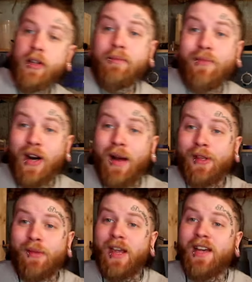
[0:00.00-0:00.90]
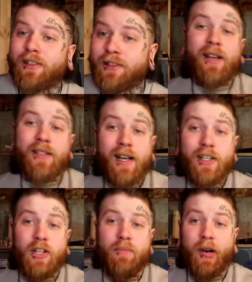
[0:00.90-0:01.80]
and then grabbing the mail. Male is
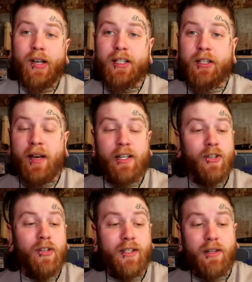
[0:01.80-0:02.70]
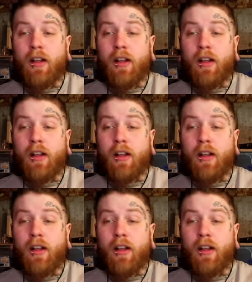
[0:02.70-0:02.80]
actually pretty special. This is